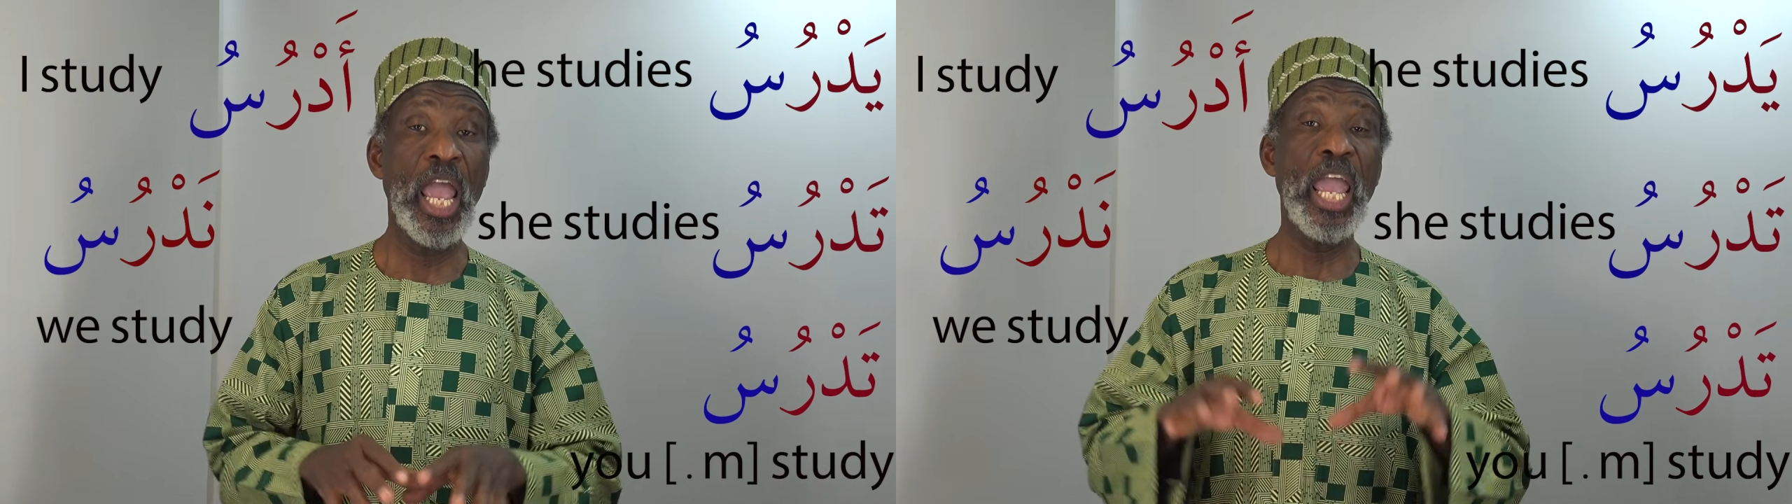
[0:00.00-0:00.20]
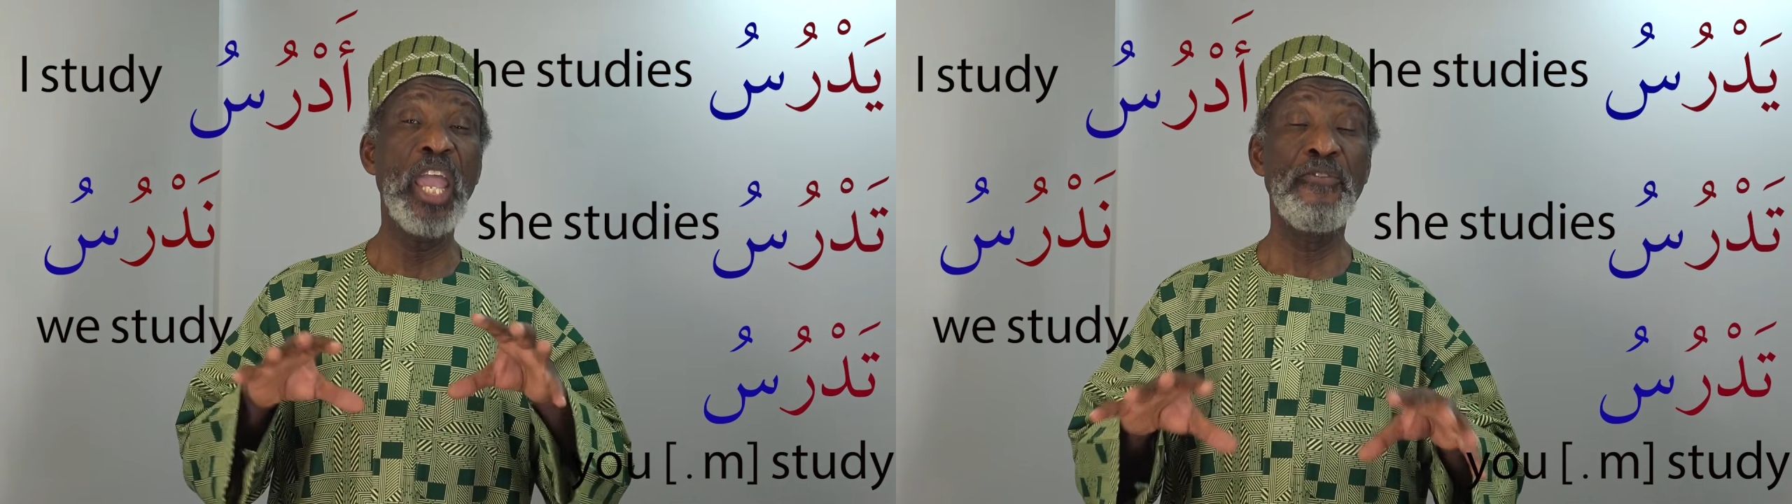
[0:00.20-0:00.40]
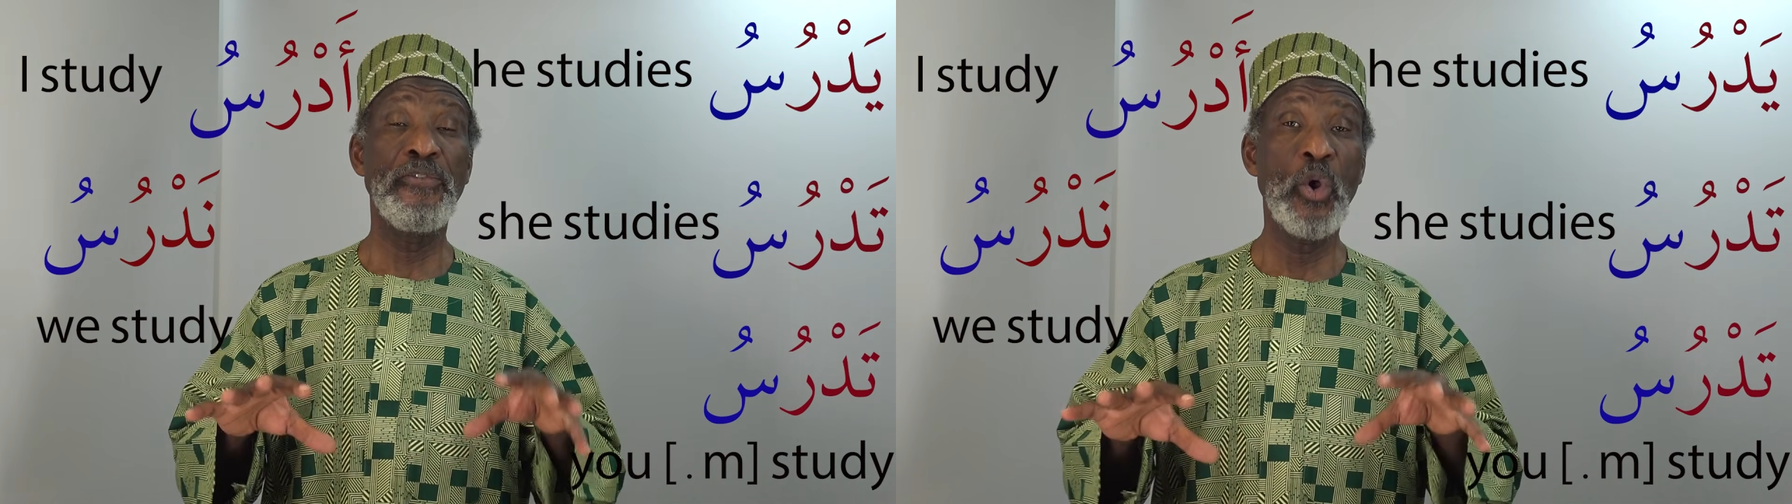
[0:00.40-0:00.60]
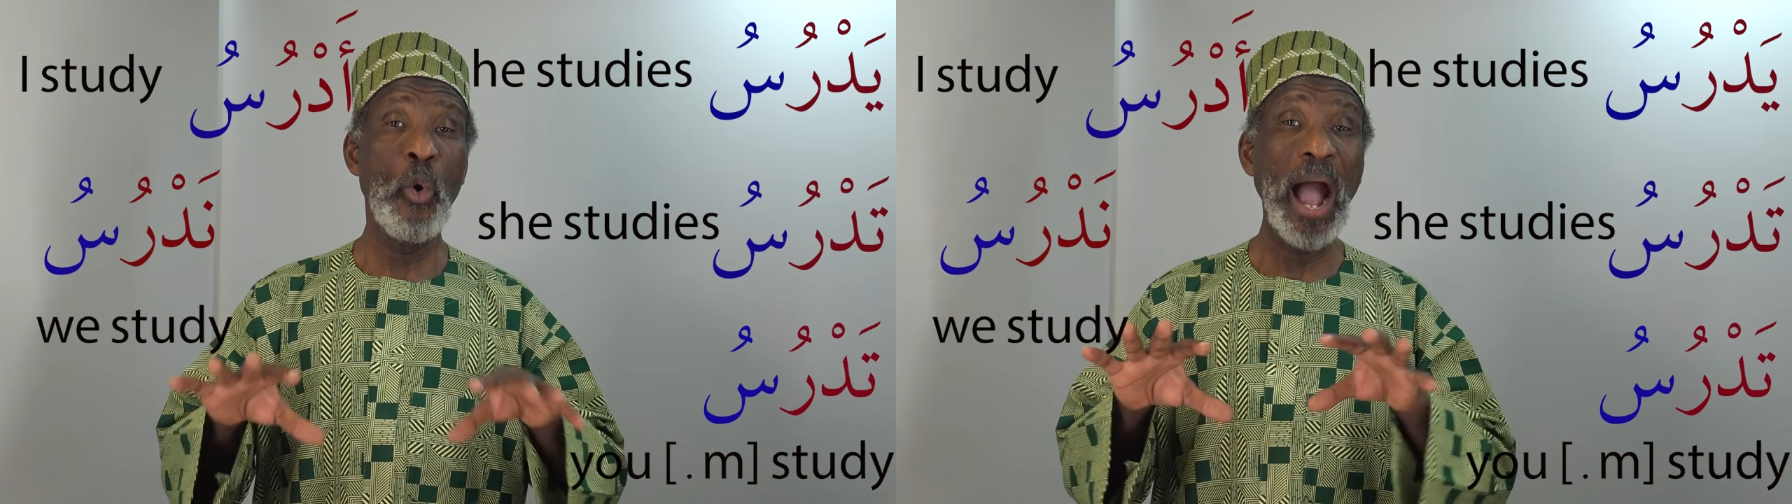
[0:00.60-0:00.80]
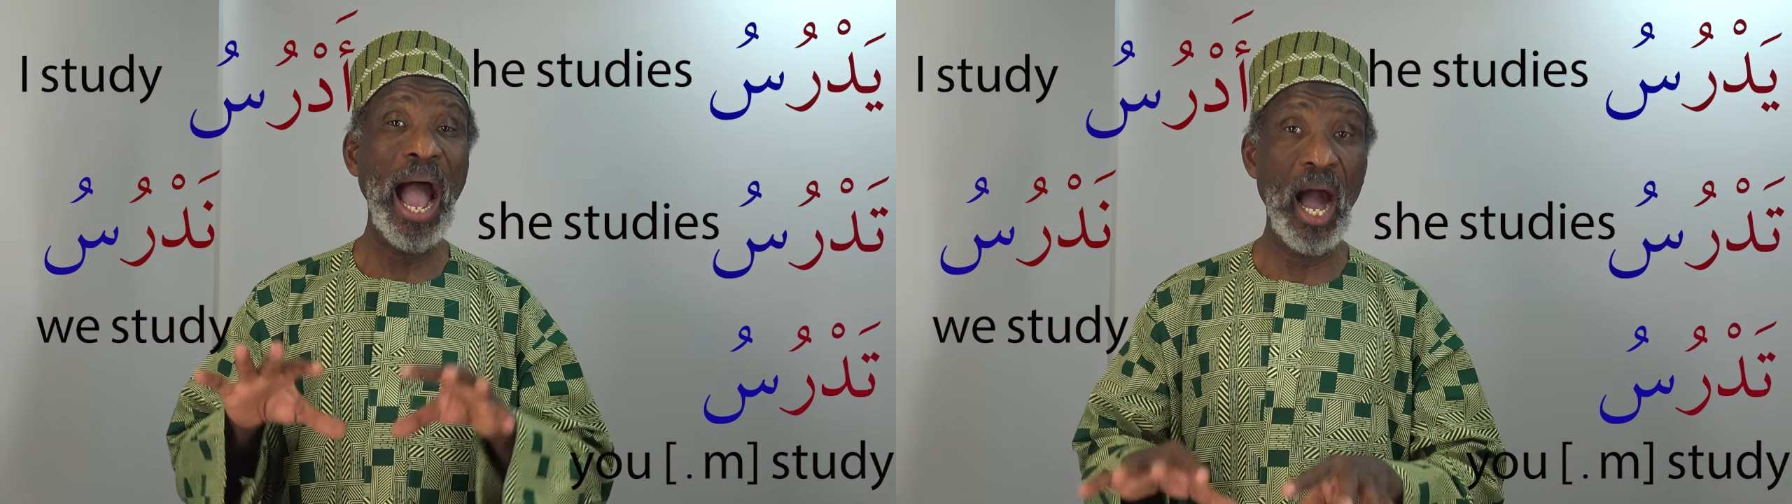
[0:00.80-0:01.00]
if
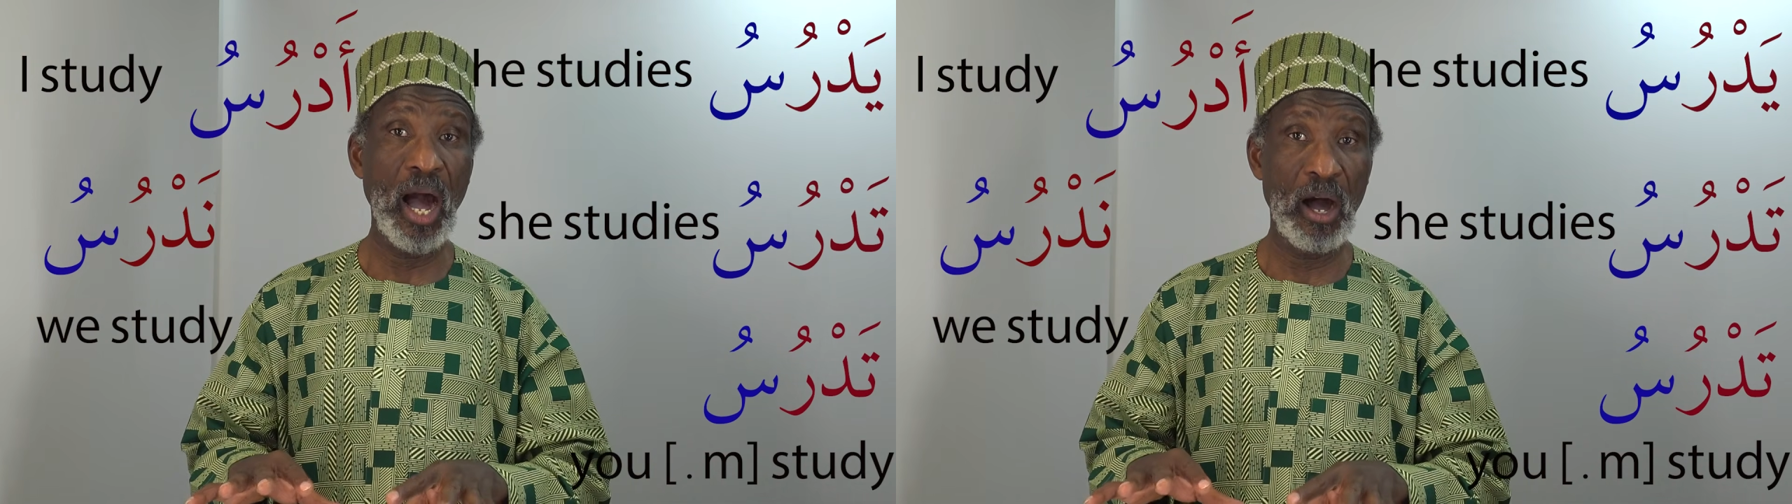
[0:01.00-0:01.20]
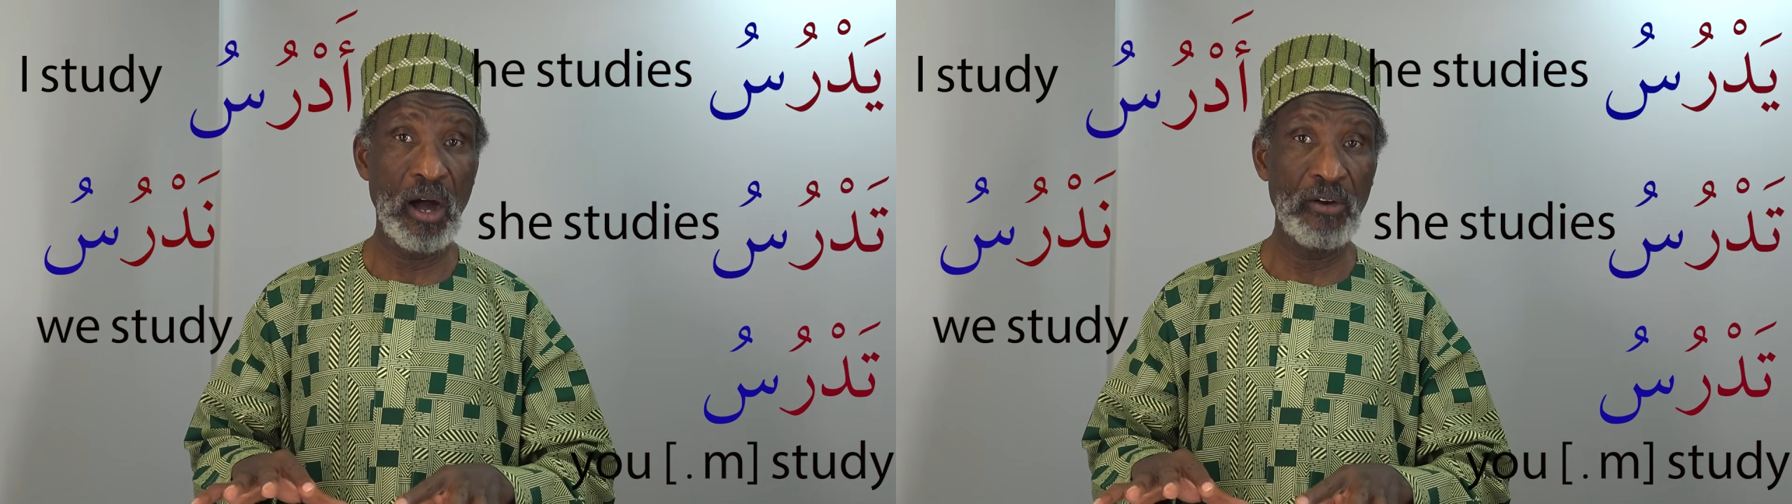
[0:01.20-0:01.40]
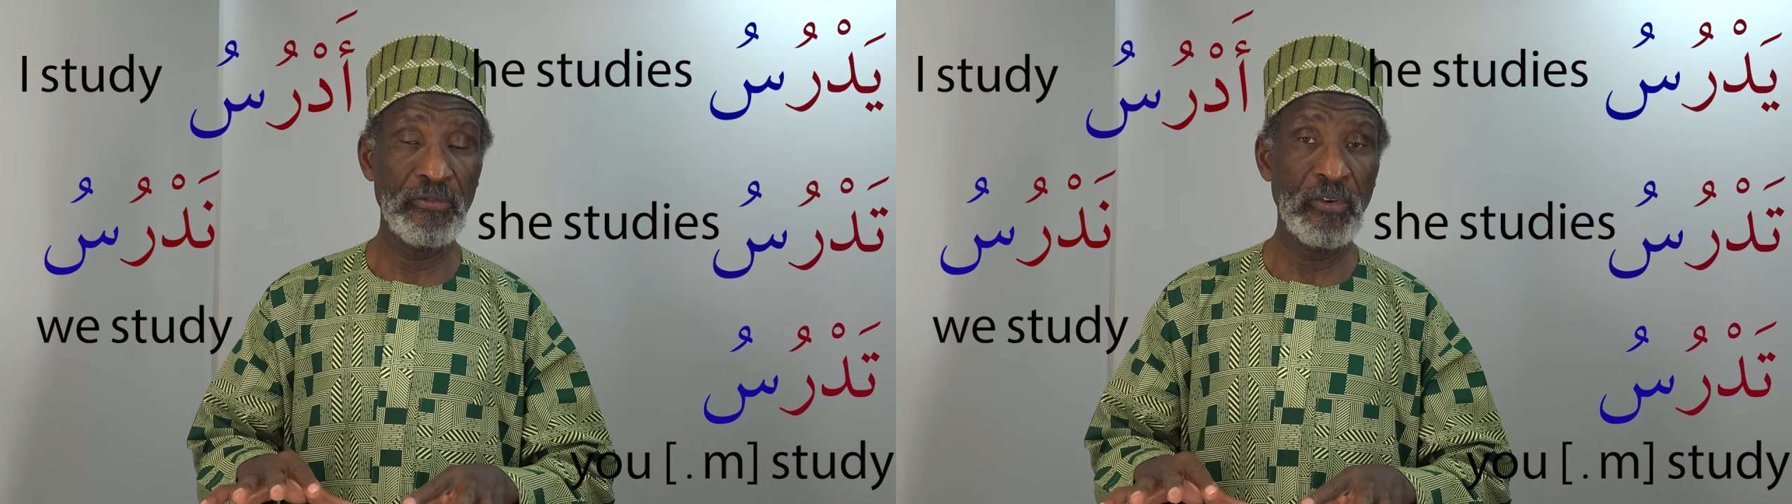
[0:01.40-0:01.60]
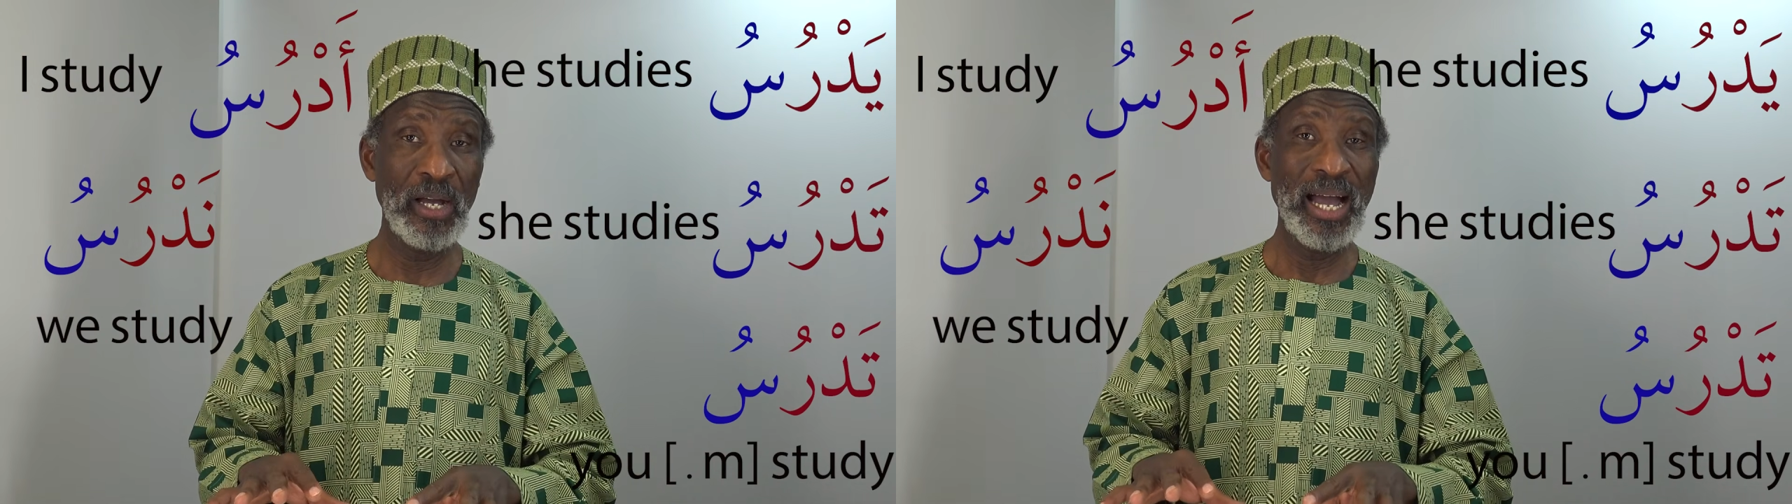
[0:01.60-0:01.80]
you have